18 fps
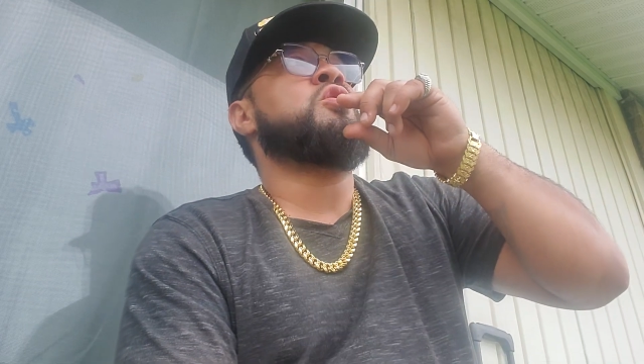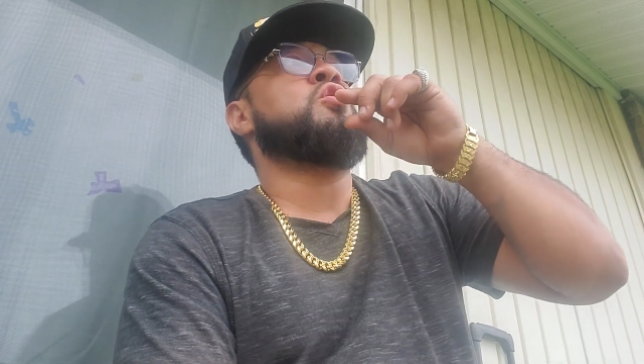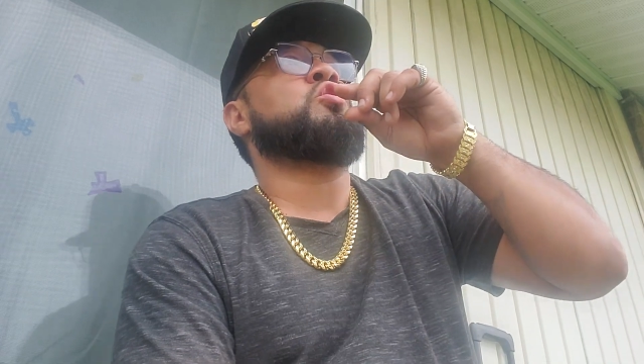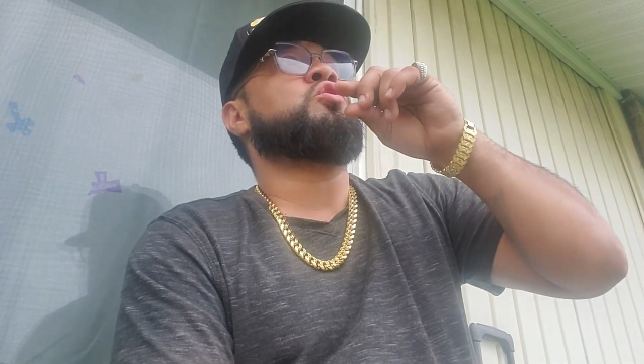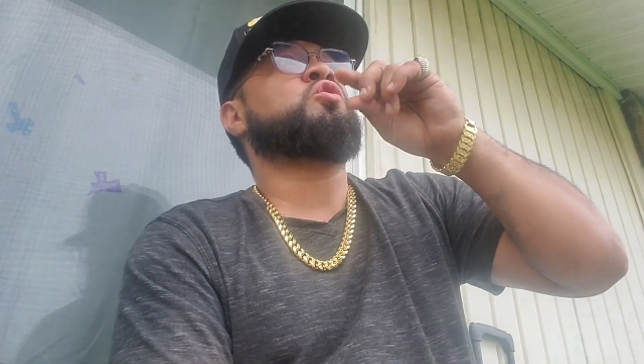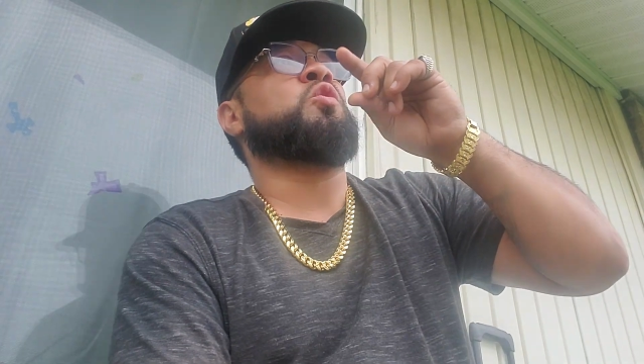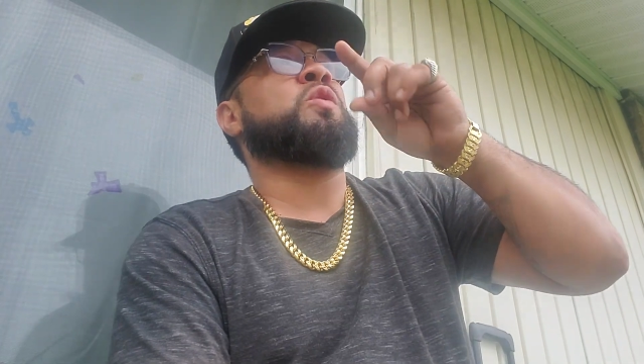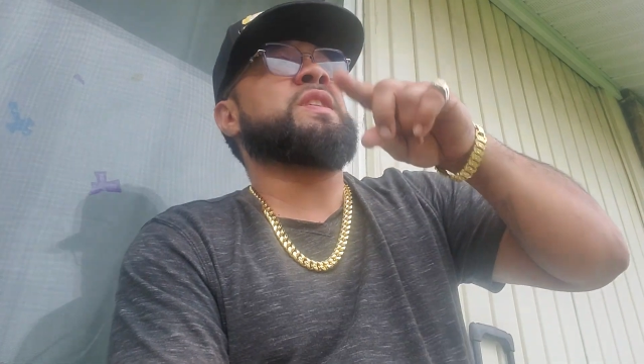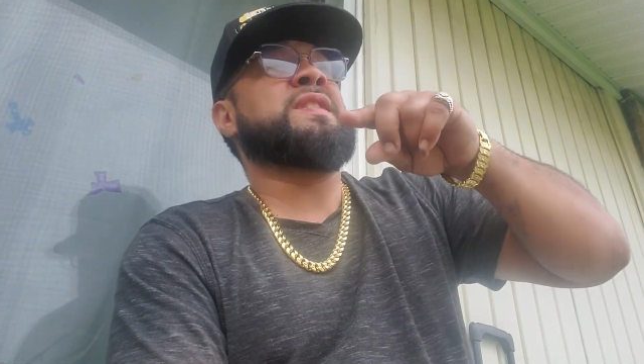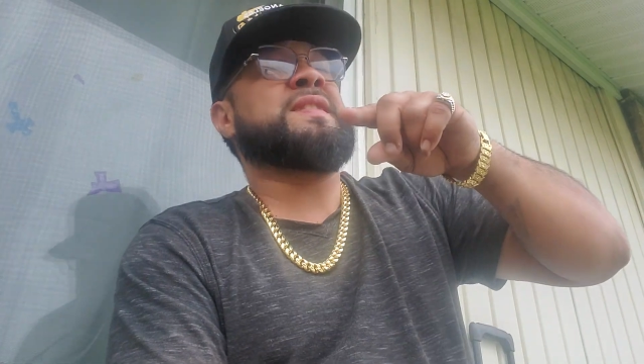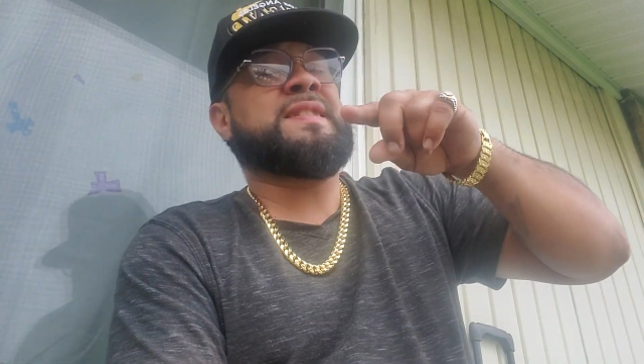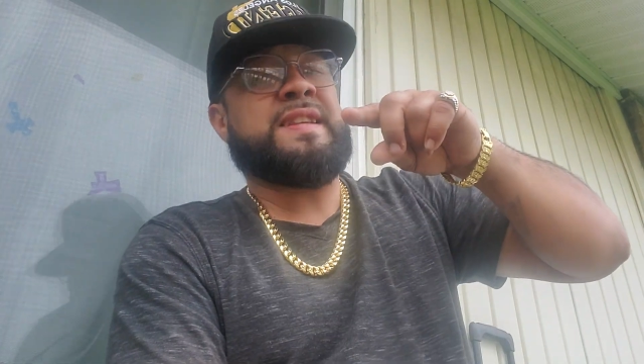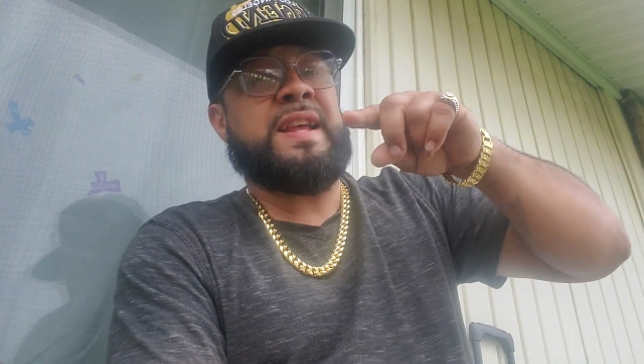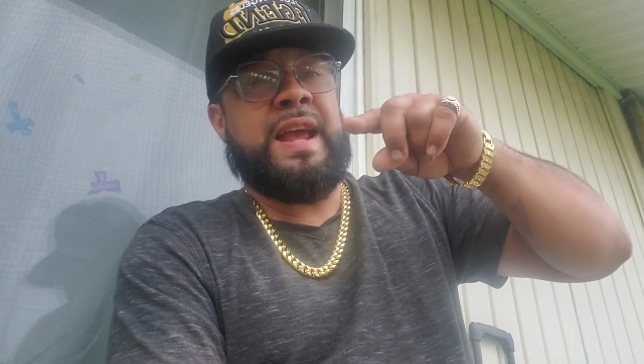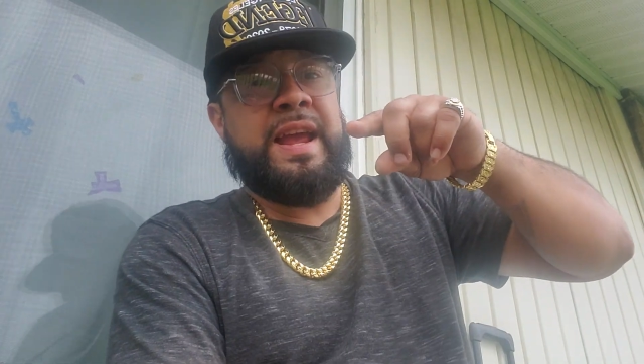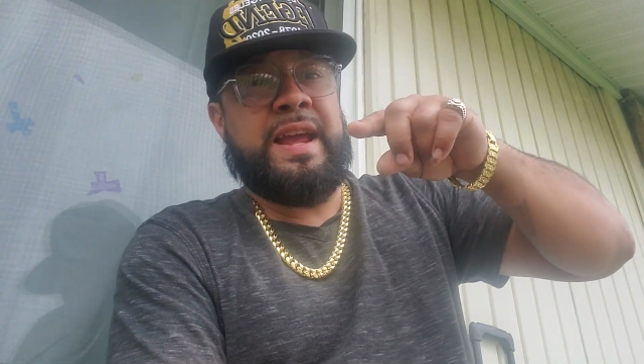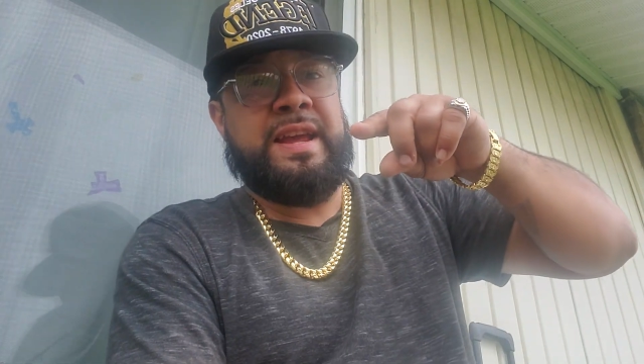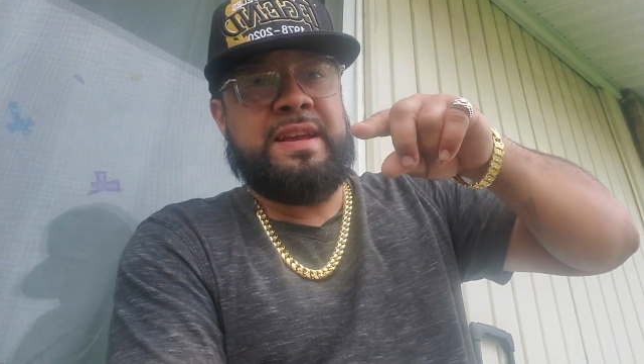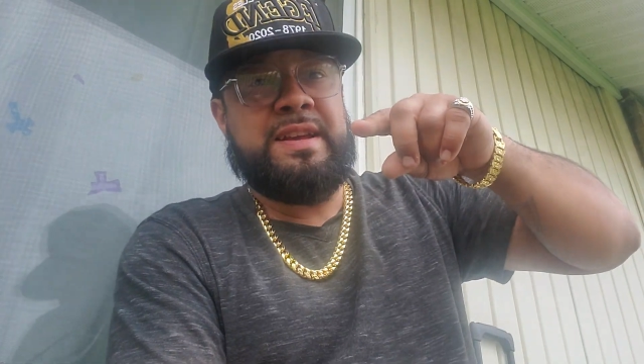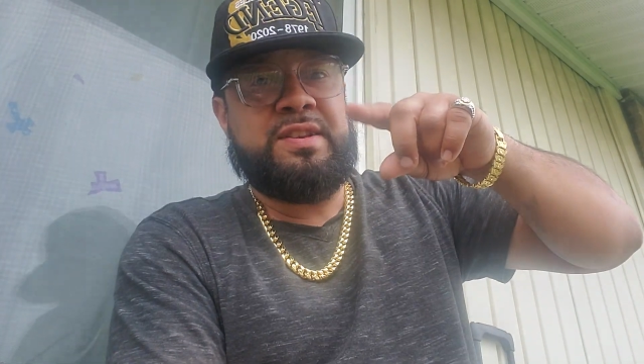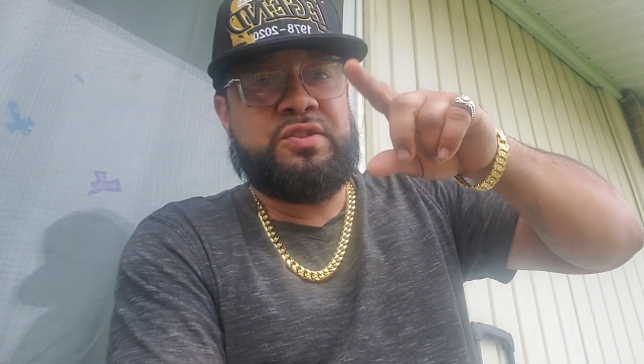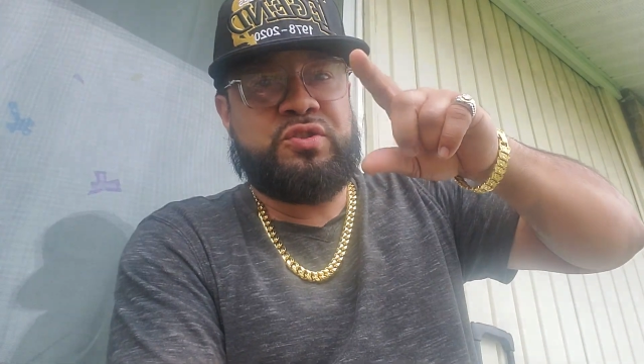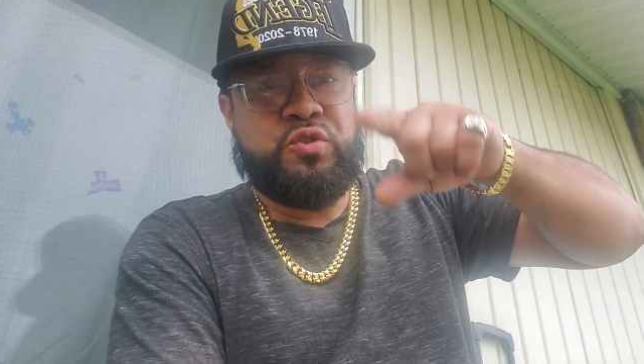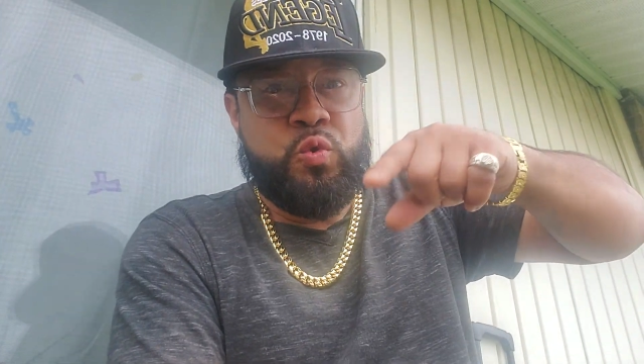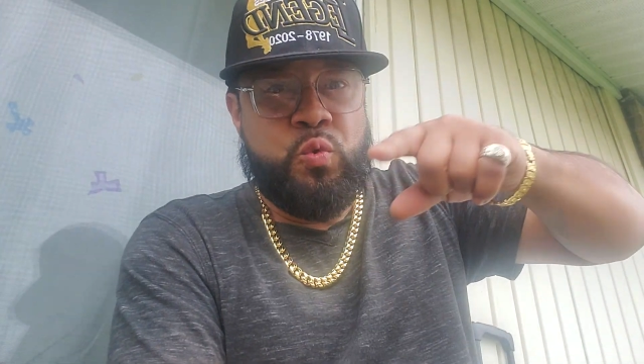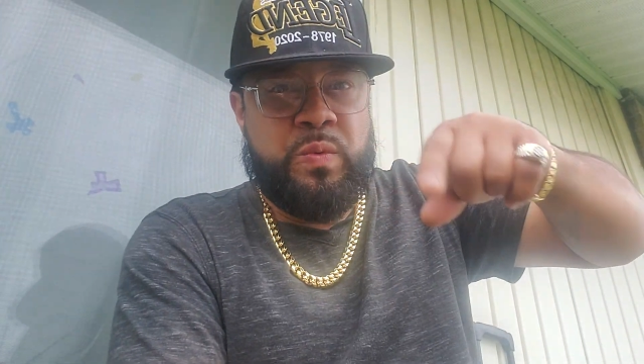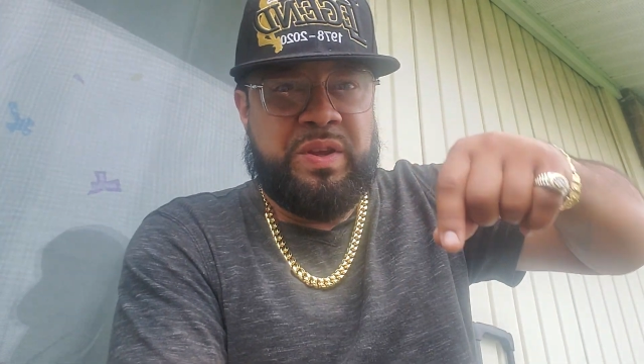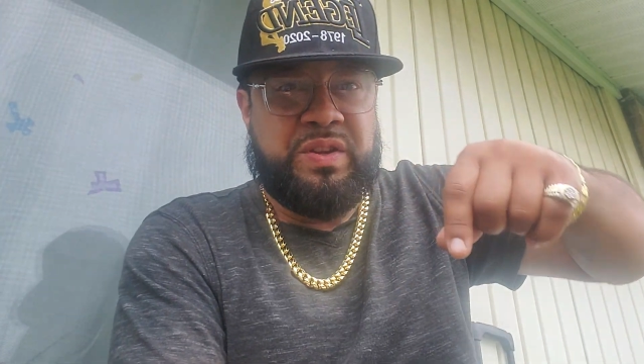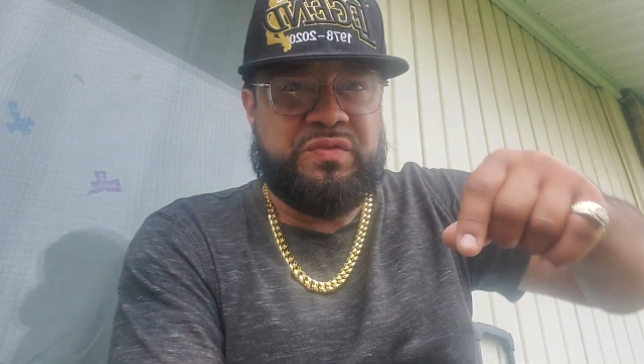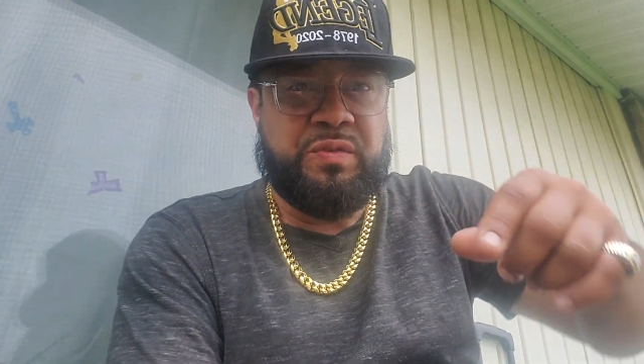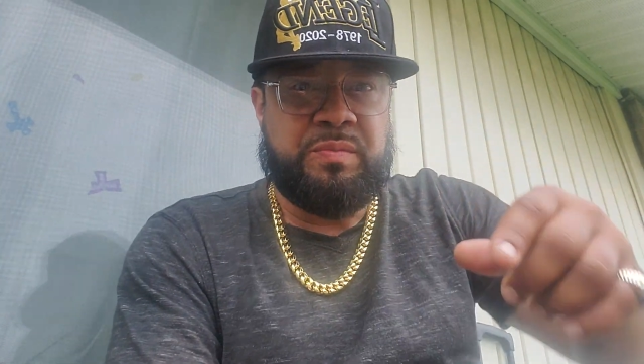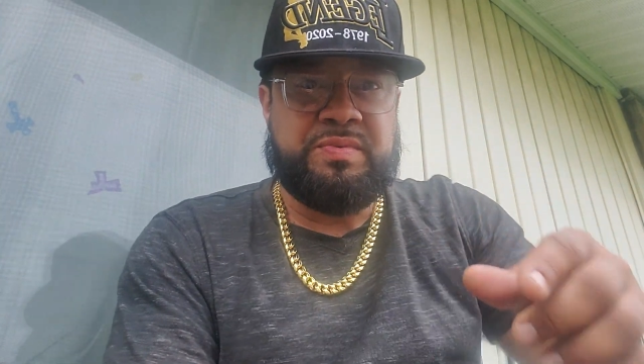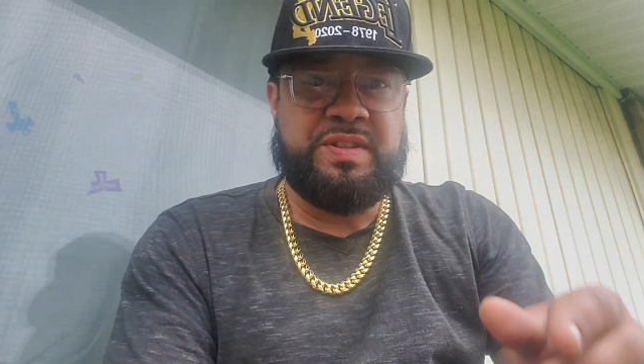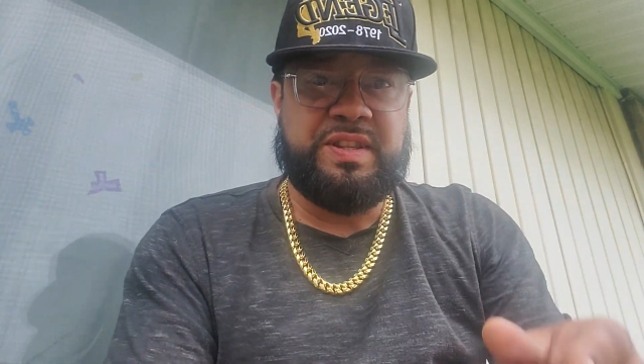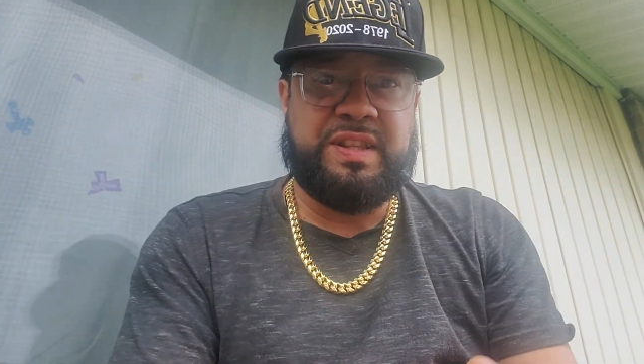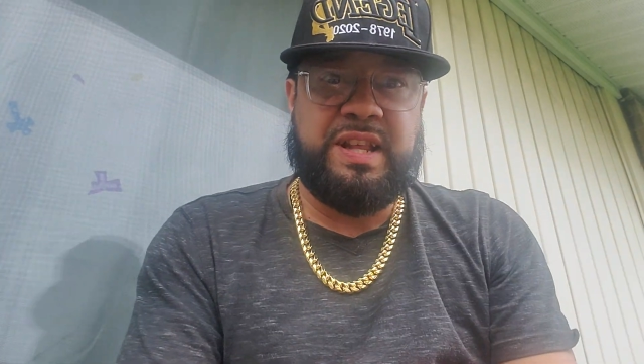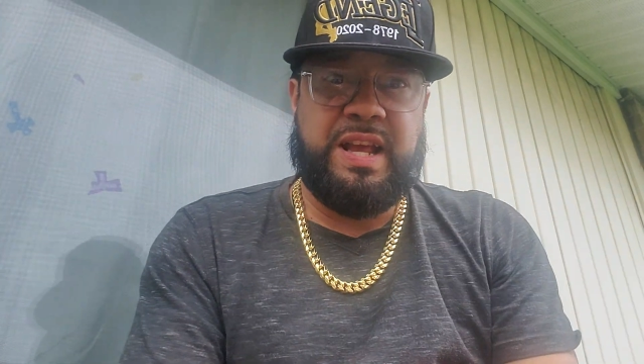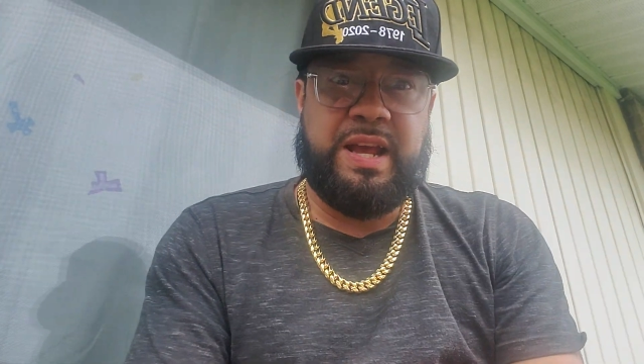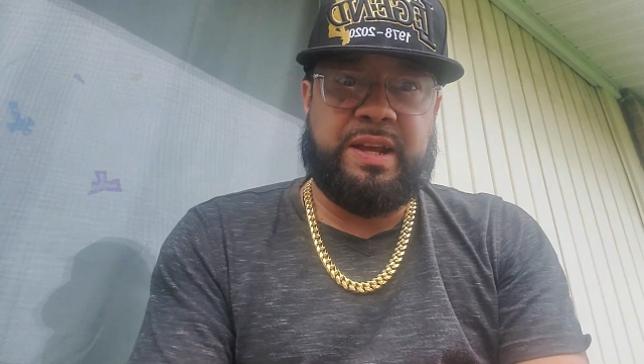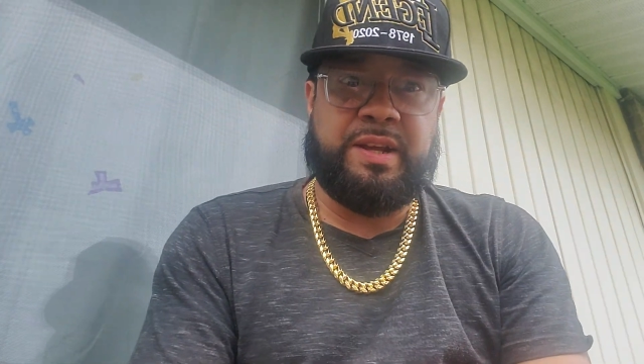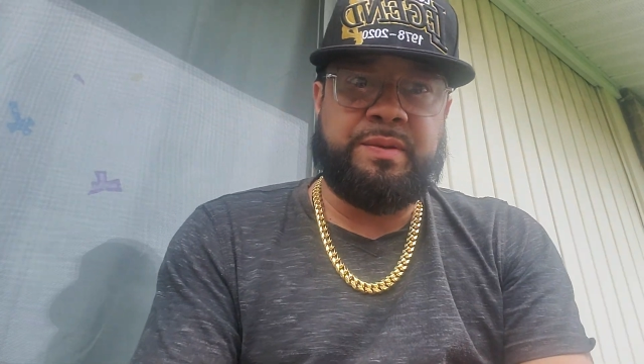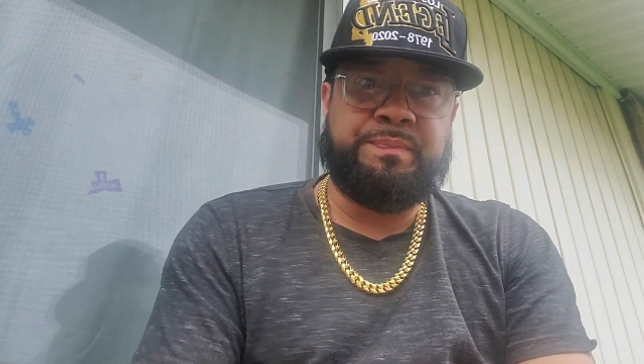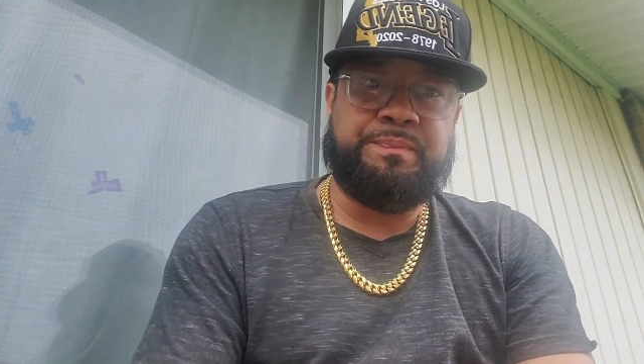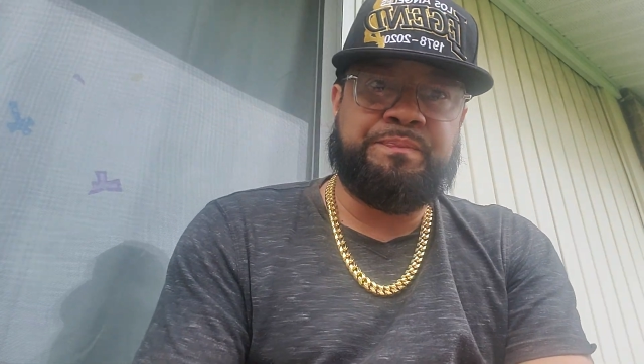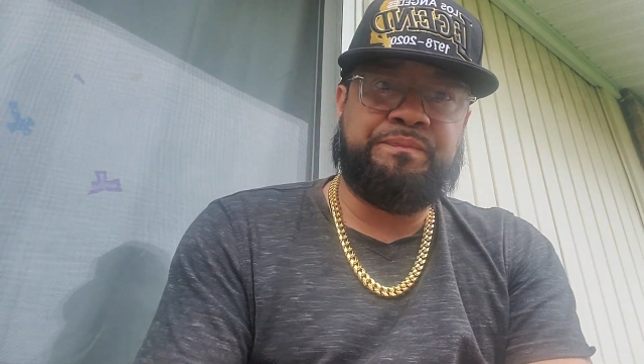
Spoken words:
So let's say 2 weeks from today.